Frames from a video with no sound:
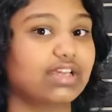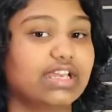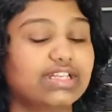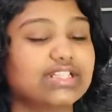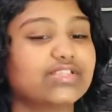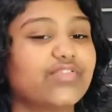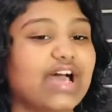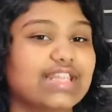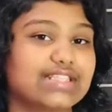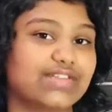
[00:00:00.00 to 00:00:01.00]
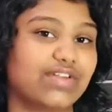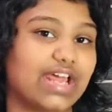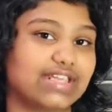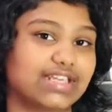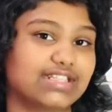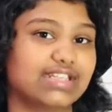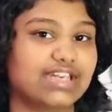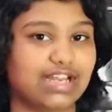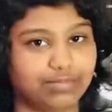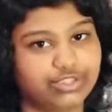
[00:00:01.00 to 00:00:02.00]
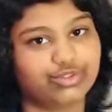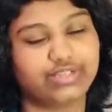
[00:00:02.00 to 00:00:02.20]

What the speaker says: Indus Valley Civilization, number 2,